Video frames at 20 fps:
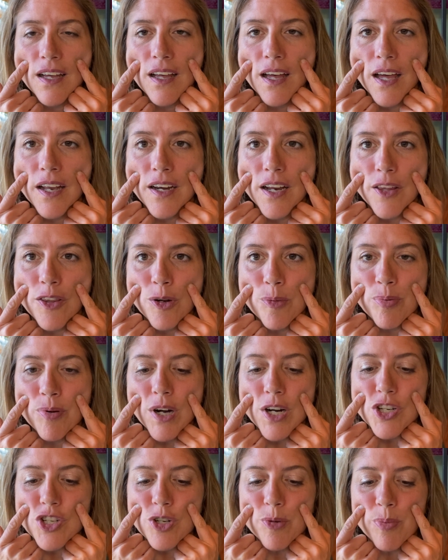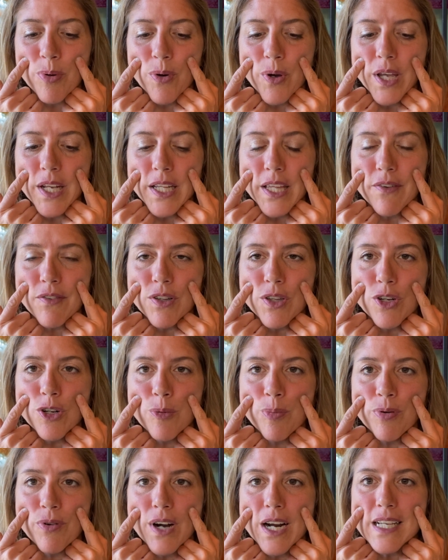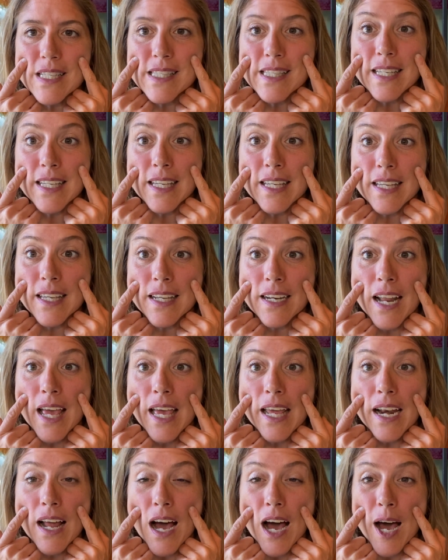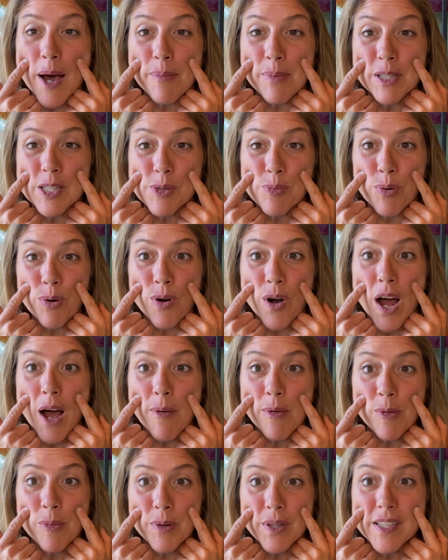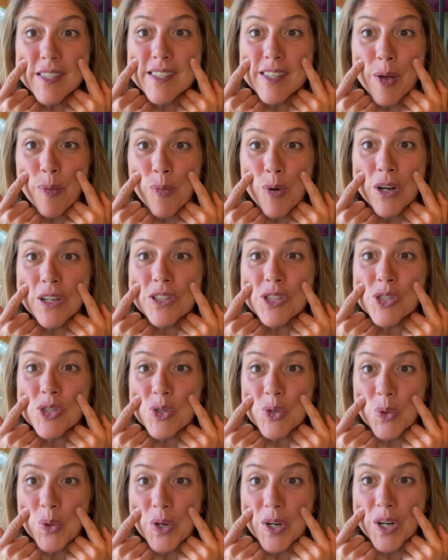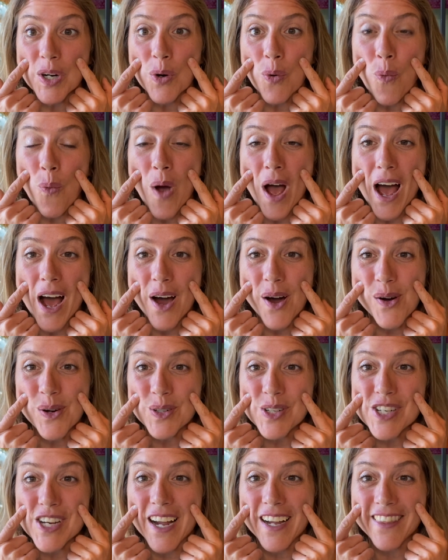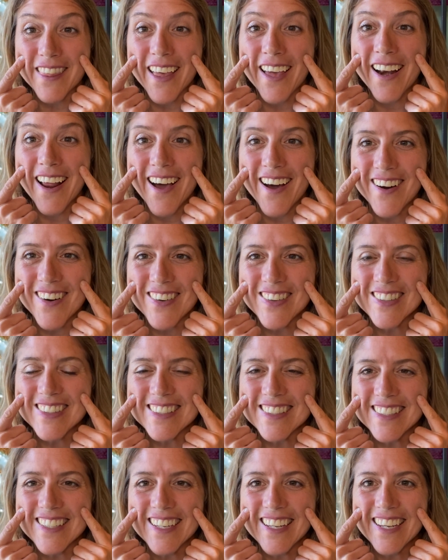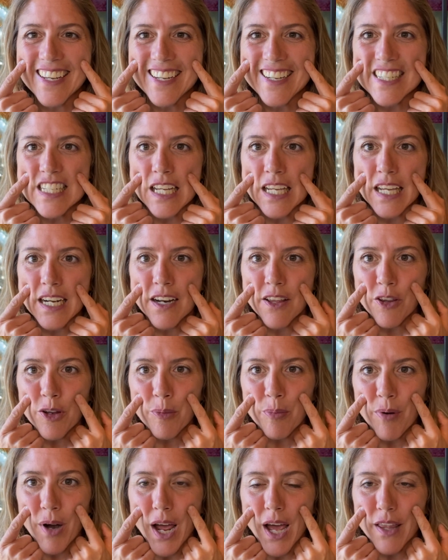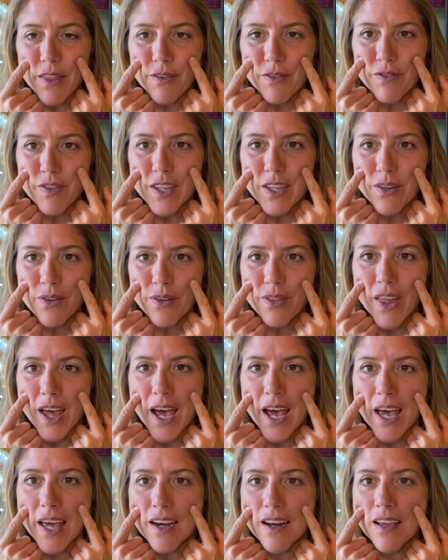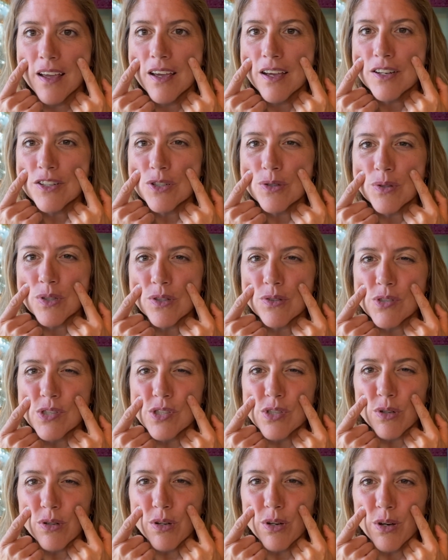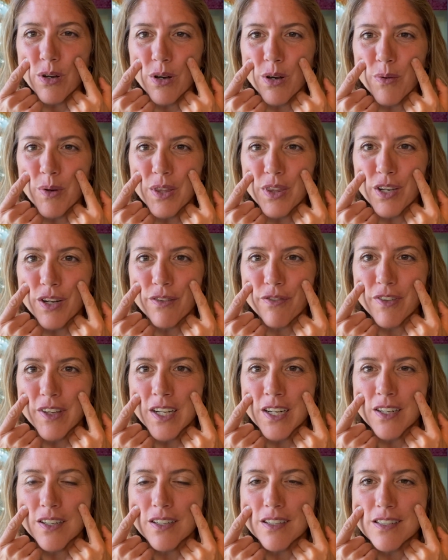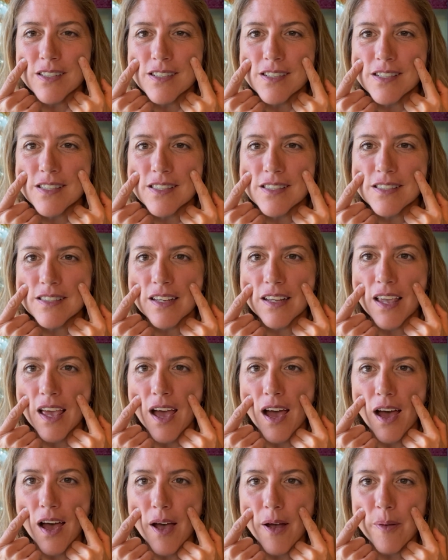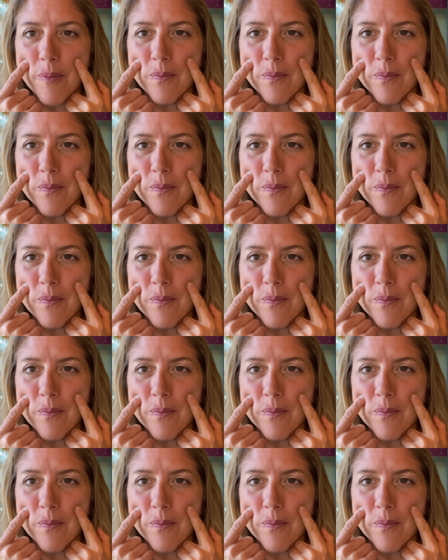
Another pressure point, give a little press in and up. It's probably somewhat sore. Wow, check that out. Take another breath, feel that. Do a little circle with your fingers, yeah.